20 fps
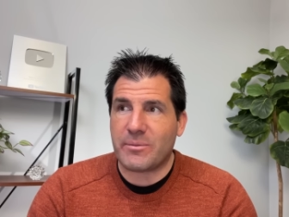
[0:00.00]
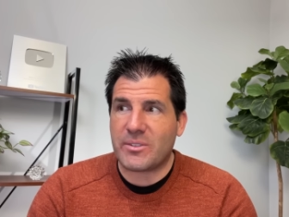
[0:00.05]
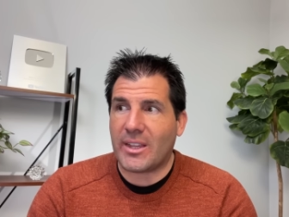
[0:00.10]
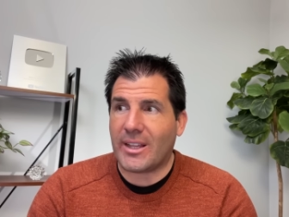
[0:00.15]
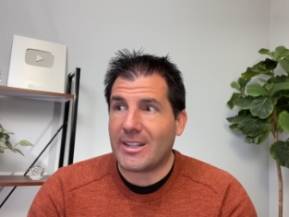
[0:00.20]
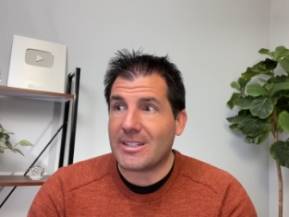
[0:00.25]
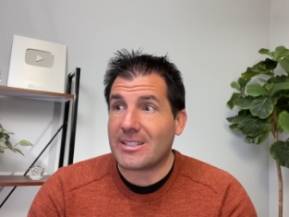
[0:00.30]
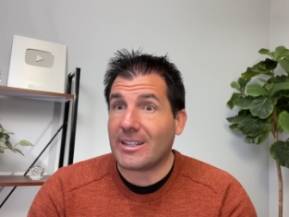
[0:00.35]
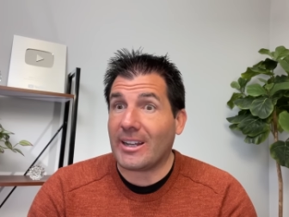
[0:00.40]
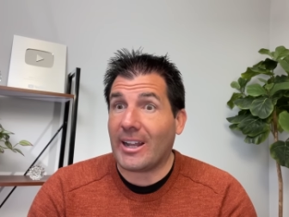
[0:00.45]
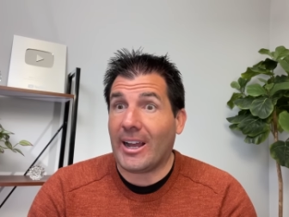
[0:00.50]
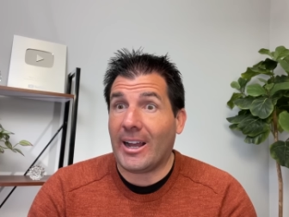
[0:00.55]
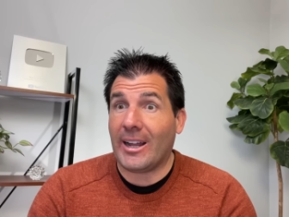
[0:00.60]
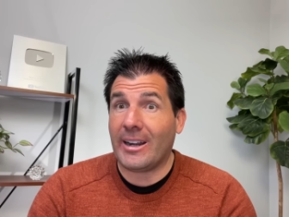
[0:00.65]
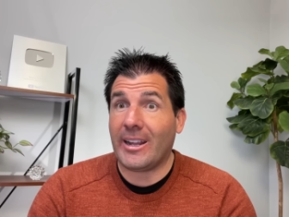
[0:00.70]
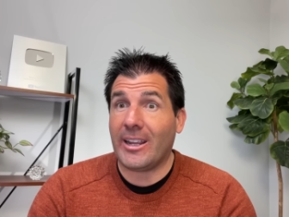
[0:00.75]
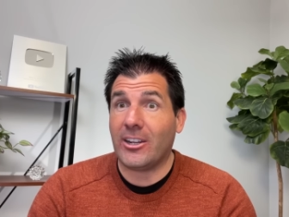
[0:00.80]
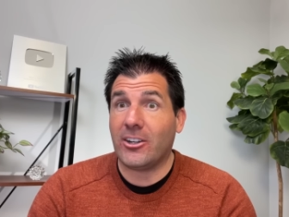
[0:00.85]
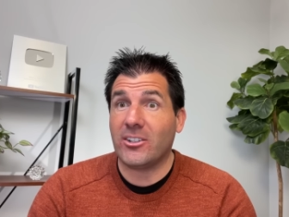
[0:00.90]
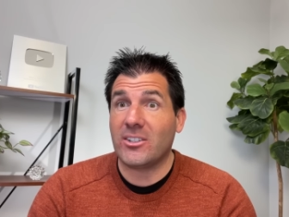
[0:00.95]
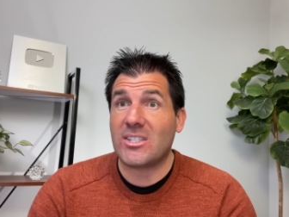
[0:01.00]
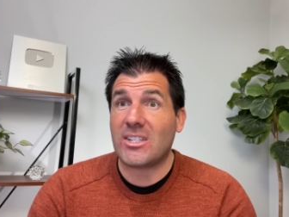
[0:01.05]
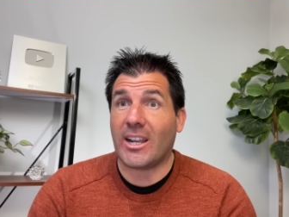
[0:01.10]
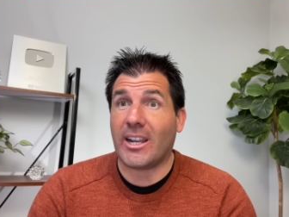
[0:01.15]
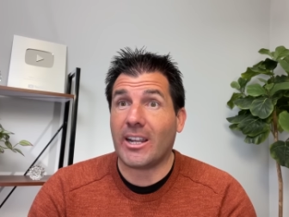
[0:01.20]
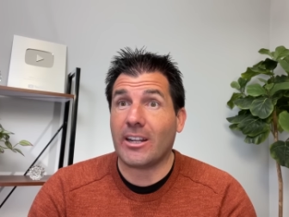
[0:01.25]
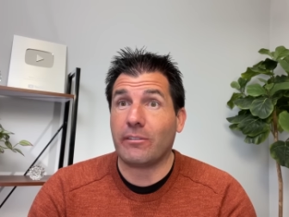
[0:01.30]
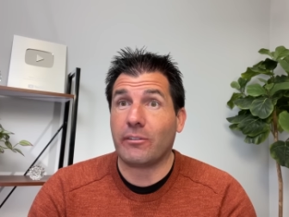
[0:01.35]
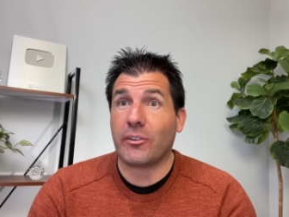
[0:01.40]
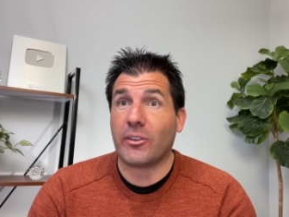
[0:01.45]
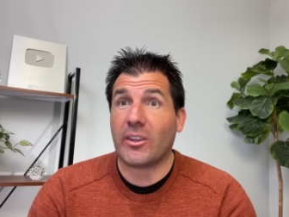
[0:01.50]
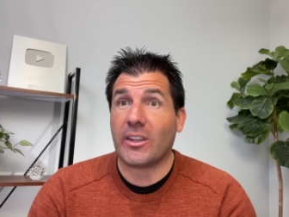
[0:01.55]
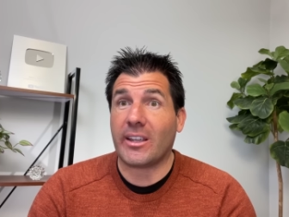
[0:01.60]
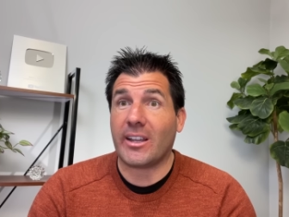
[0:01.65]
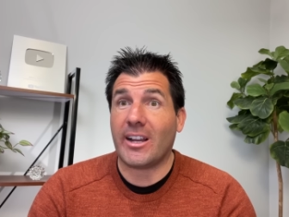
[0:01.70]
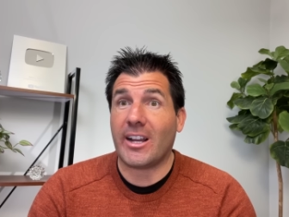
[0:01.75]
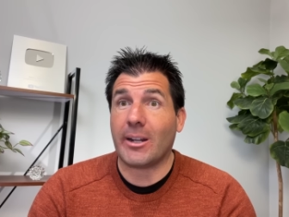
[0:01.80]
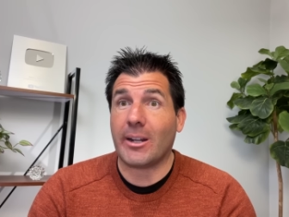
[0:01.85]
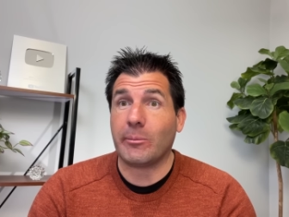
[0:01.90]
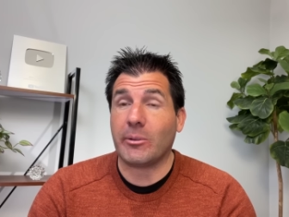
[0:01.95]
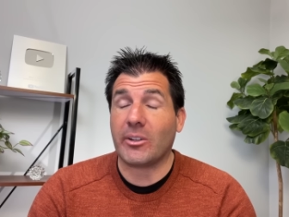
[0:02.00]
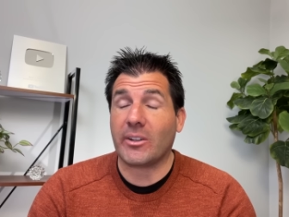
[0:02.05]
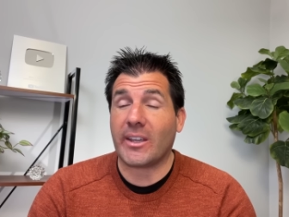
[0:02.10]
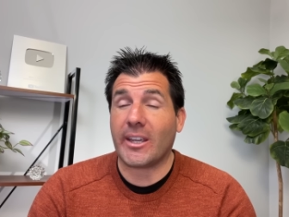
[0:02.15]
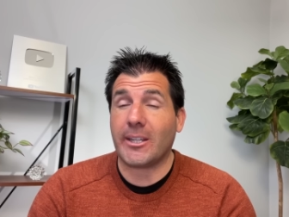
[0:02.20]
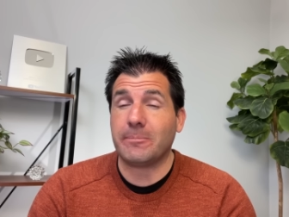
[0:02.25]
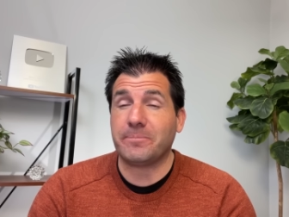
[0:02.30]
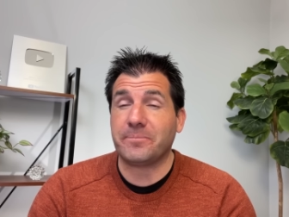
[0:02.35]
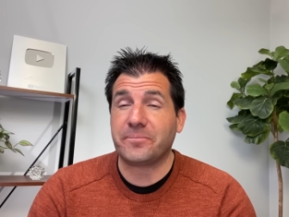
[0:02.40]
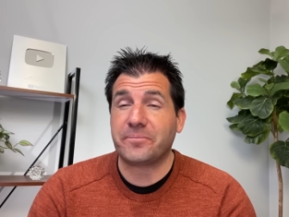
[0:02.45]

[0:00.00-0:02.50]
That is not a good sign for the economy, okay?